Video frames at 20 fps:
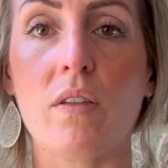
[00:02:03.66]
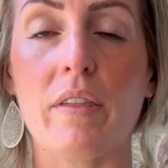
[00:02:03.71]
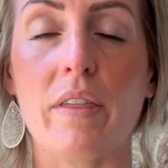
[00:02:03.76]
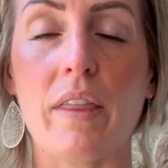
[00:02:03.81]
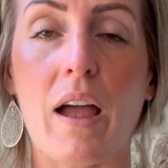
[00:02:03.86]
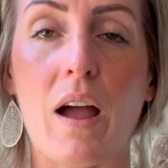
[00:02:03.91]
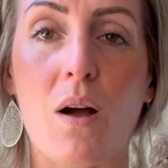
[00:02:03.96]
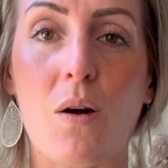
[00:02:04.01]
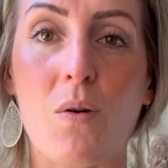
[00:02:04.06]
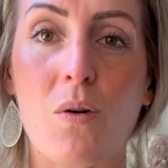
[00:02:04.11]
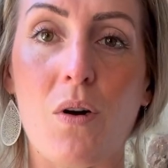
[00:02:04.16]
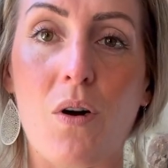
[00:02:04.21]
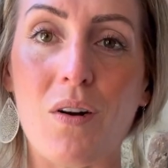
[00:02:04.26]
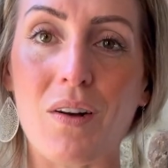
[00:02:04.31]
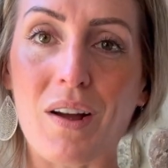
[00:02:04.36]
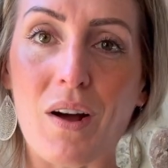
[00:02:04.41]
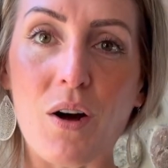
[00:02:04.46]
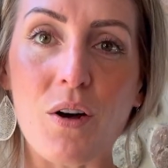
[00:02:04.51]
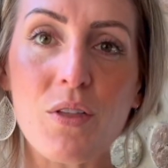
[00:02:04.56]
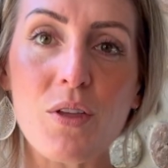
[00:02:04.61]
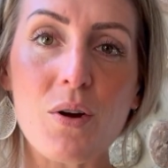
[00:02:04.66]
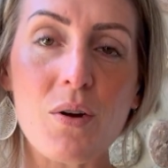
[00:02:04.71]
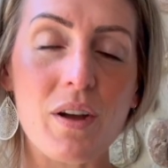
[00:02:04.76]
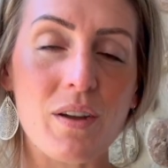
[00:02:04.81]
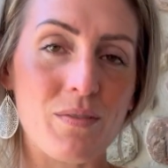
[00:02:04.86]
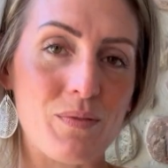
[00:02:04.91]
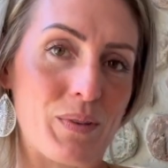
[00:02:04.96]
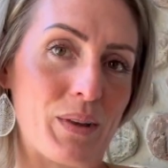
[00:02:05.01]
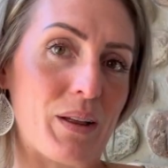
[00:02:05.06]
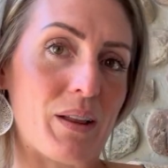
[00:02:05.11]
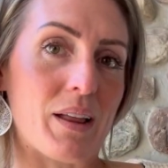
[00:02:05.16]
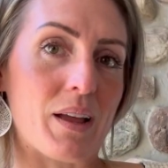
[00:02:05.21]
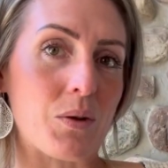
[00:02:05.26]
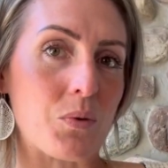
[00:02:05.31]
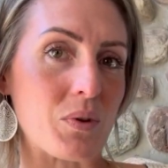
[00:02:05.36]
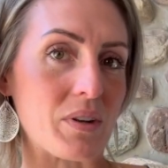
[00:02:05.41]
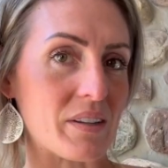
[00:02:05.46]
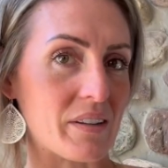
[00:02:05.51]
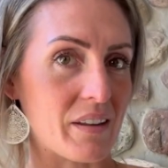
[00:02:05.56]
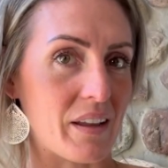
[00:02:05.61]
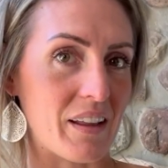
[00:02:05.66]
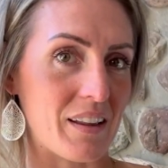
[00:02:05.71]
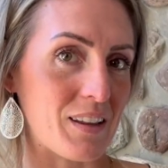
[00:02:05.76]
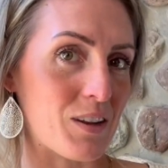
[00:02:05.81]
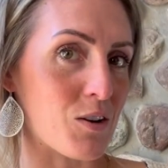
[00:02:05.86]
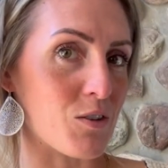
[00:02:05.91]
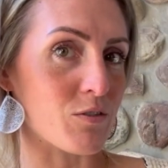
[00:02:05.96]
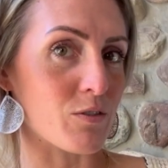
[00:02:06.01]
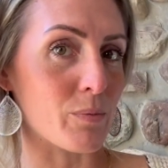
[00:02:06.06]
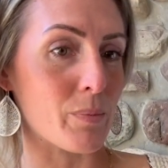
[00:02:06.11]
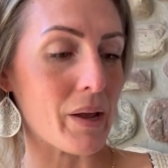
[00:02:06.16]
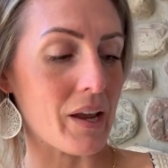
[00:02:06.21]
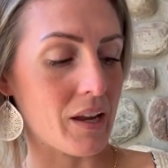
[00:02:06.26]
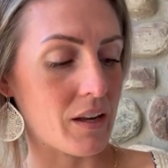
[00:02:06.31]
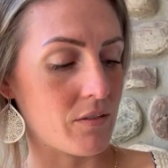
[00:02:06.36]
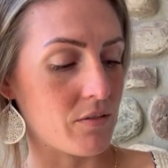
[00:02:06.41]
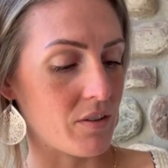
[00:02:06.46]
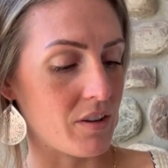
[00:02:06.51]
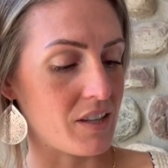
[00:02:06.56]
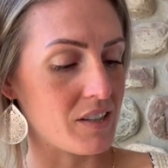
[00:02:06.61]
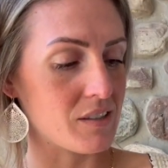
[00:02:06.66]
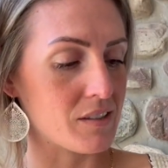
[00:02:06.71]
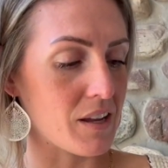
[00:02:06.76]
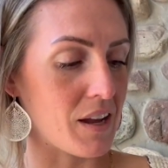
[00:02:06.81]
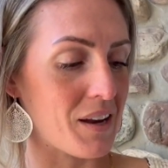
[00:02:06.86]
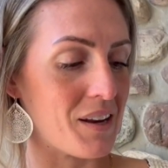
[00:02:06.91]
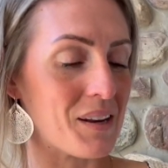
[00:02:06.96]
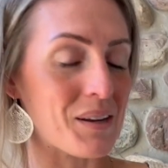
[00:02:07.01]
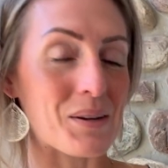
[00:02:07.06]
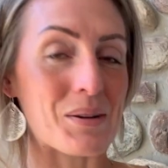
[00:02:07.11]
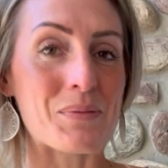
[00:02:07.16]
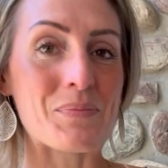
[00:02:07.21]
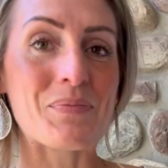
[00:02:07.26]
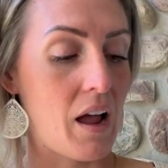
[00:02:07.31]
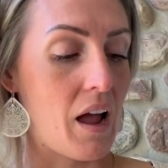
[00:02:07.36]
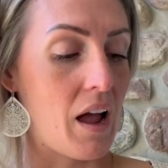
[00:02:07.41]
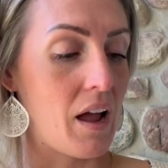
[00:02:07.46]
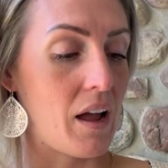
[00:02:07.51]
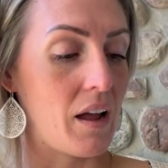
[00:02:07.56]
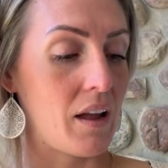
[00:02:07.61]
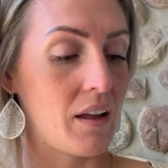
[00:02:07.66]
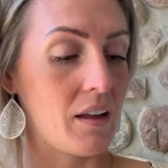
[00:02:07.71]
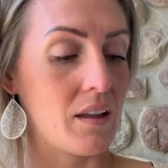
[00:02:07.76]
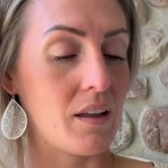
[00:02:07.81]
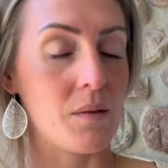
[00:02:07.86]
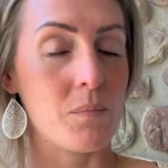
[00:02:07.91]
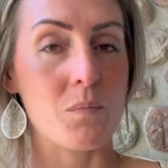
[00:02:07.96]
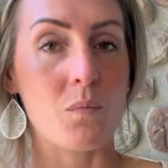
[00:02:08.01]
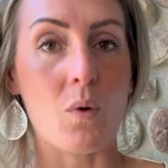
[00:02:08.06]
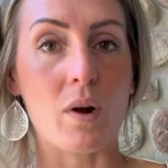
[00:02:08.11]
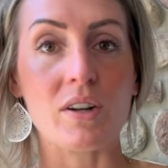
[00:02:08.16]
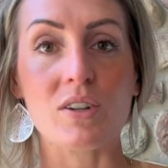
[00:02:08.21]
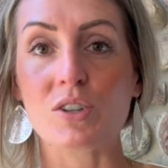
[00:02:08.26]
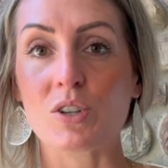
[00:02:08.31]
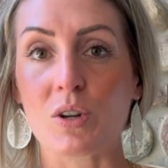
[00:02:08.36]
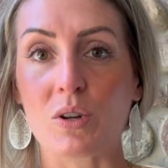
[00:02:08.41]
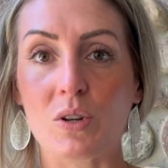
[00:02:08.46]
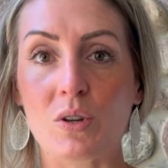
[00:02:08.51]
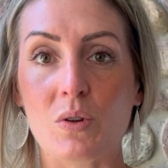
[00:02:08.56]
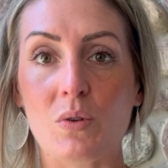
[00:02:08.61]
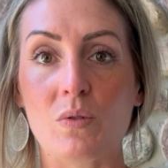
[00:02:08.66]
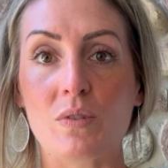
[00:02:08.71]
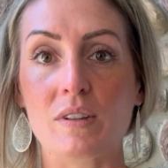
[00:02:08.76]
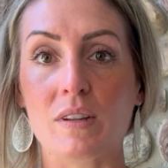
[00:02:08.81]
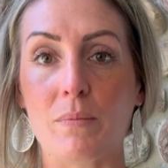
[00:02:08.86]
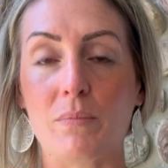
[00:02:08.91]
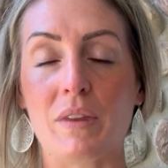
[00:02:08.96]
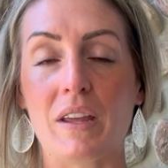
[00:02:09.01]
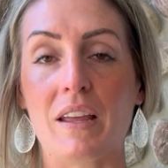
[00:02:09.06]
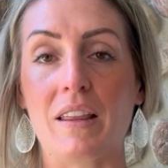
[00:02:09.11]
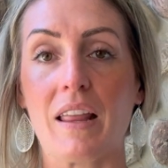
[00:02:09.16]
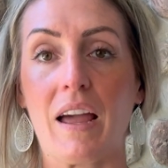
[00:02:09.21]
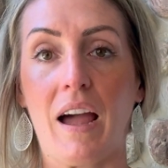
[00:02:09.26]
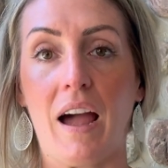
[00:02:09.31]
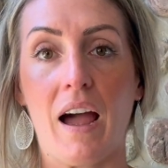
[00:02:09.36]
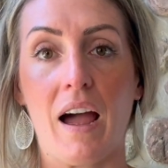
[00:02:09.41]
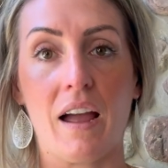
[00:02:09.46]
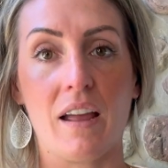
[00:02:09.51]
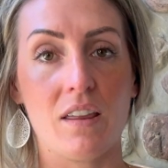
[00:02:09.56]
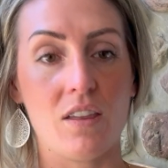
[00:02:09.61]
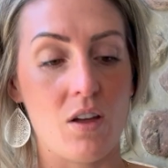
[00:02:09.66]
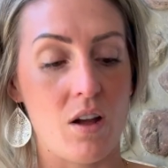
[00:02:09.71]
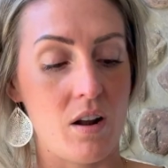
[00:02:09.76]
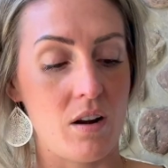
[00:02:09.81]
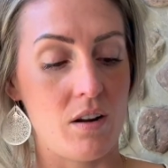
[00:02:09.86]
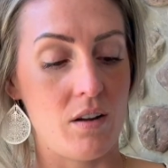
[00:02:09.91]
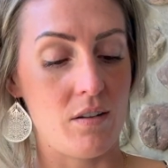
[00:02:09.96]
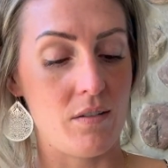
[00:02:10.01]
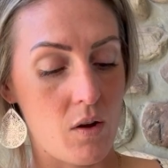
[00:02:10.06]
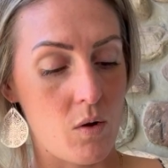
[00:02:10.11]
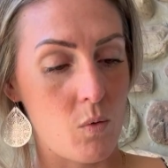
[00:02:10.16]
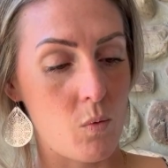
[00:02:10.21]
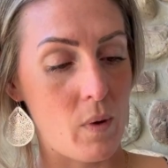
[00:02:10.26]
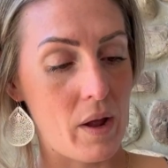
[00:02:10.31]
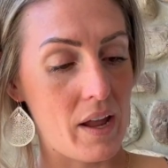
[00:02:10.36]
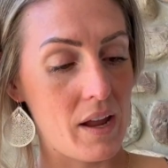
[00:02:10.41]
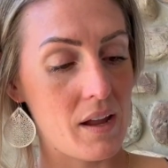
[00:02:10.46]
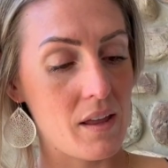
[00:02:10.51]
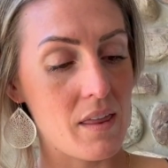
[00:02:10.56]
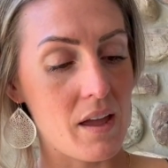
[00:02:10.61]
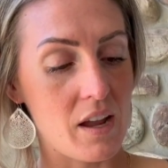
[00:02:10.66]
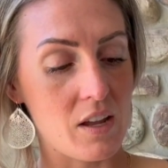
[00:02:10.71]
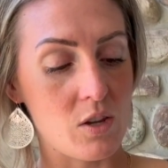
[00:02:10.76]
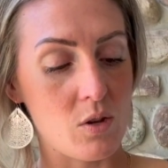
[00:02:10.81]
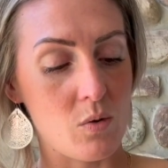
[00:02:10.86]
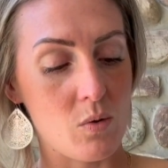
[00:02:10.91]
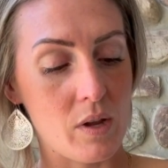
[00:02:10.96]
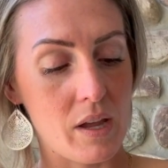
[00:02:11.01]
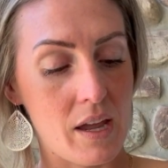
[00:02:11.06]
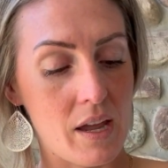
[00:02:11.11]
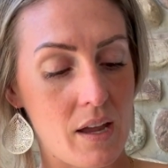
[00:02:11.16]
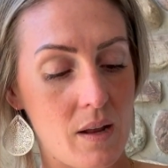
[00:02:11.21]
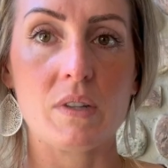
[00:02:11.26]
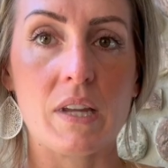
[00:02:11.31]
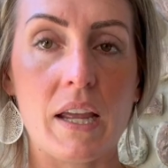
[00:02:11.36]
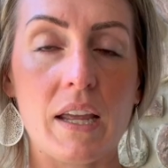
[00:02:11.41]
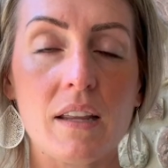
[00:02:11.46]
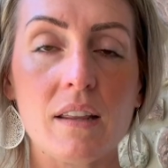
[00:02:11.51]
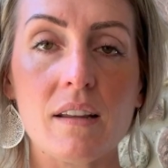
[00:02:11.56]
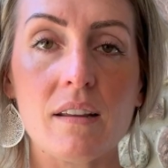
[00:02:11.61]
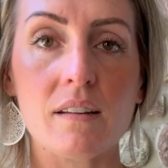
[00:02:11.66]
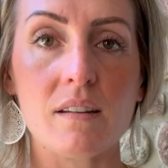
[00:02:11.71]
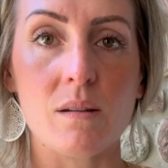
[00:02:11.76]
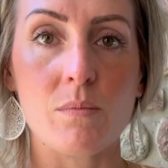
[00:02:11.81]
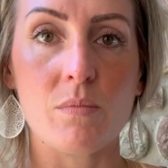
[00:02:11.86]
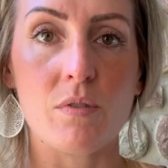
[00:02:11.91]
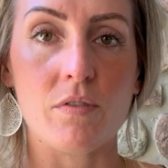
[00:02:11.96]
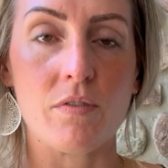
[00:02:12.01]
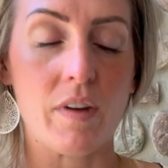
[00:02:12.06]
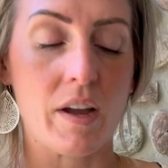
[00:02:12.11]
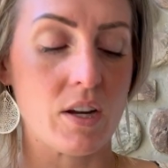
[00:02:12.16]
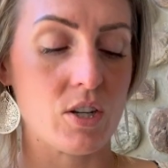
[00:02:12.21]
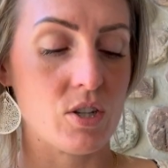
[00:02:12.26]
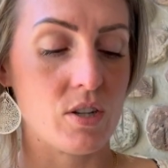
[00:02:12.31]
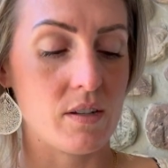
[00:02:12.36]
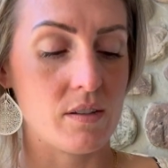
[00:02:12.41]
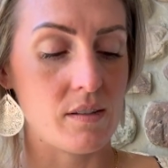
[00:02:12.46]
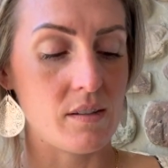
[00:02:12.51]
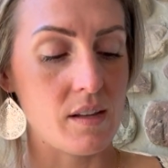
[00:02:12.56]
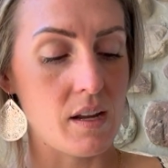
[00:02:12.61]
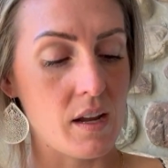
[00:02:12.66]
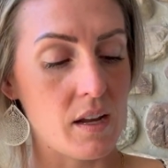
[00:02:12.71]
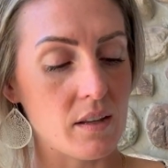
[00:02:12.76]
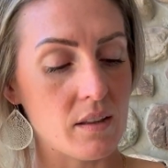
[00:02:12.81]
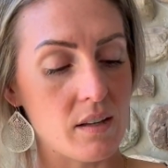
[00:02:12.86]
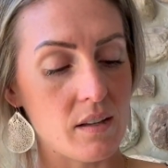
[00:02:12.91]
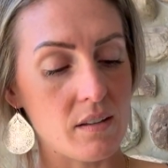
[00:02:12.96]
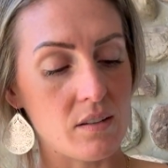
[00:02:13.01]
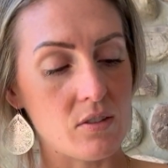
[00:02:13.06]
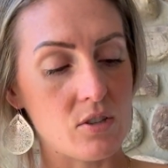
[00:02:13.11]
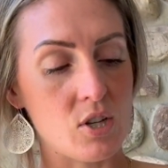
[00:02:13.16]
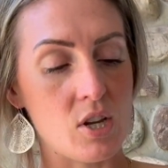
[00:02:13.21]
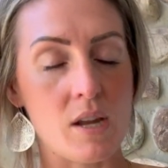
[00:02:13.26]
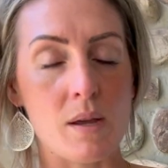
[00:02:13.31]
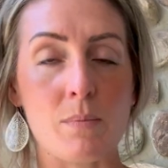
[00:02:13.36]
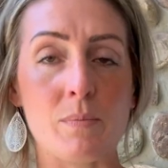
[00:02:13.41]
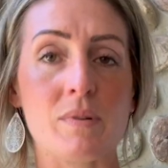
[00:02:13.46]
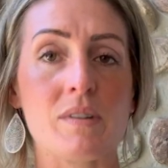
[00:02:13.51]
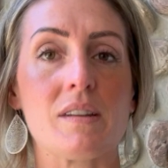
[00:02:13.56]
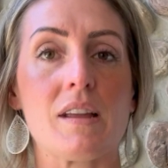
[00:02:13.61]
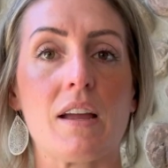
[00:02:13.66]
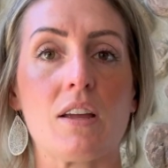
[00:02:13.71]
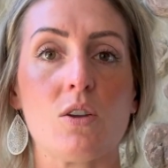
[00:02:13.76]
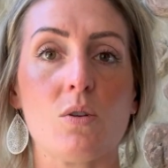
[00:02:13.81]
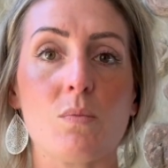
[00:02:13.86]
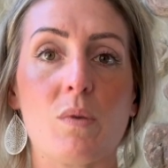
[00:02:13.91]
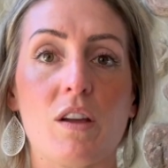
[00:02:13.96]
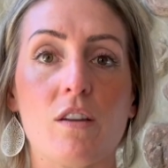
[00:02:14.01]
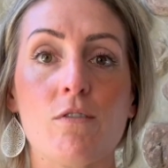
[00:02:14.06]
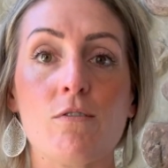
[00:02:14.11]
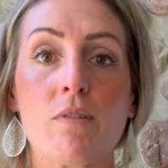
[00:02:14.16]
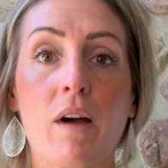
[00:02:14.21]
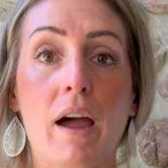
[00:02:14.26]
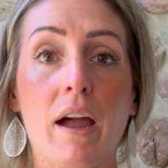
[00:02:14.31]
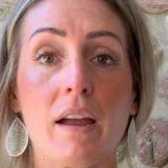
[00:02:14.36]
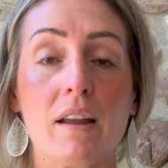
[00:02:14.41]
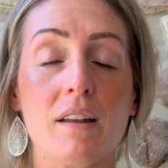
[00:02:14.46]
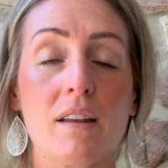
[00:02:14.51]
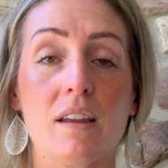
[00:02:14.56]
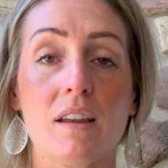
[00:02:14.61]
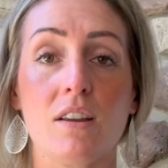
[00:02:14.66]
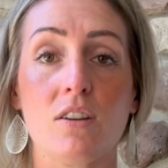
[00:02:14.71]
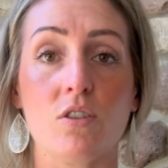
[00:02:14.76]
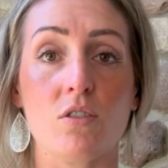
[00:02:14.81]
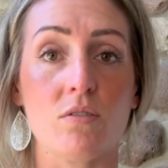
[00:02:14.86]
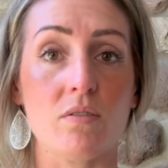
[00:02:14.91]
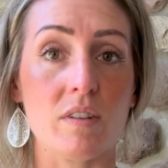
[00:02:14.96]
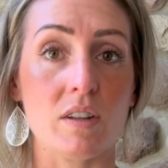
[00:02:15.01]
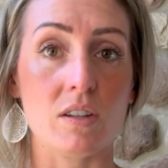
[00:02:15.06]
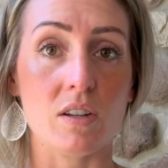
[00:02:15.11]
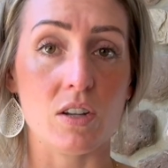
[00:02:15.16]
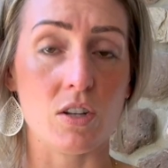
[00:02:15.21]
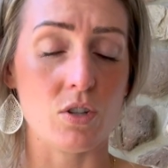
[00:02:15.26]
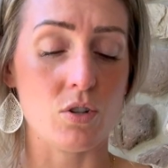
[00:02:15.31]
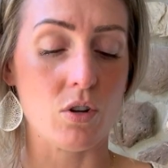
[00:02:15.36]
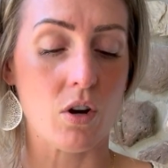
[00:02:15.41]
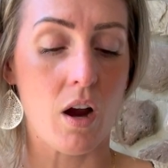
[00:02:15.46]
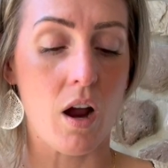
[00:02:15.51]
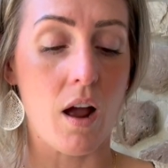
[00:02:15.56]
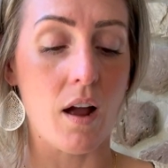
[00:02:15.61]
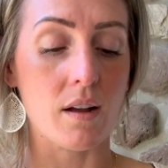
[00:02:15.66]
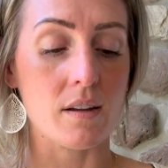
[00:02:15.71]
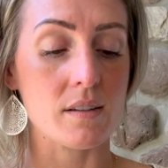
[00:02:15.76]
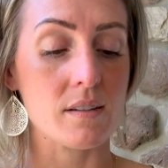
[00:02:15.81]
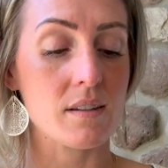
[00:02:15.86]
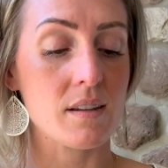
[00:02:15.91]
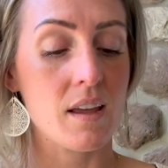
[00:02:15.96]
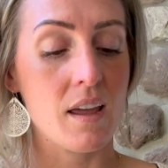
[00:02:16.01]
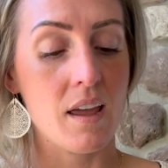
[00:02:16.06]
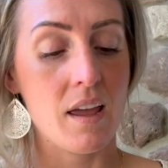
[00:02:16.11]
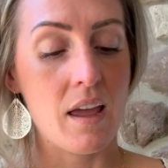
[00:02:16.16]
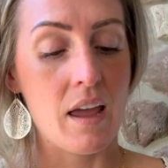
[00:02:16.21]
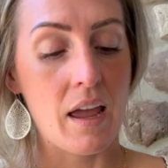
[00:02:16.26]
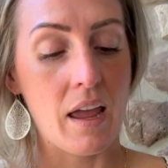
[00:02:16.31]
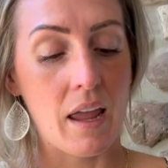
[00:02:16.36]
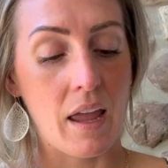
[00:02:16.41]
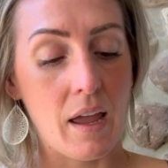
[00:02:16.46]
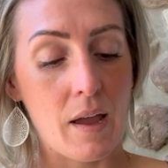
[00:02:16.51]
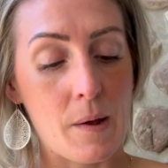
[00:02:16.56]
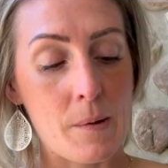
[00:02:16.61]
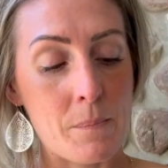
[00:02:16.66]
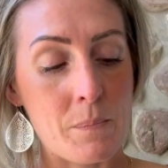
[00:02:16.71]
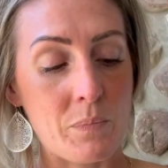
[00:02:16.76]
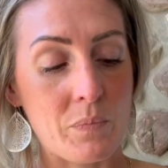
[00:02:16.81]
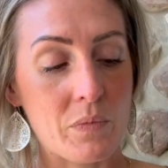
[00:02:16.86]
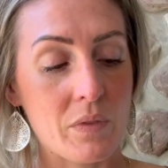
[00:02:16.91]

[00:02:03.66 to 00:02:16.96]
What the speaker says: Now, although I feel like we slightly overpaid for this item, I want to show you something that I thought of, a way that you can take these imperfections, take these chips that you might find in your vintage Crocs, and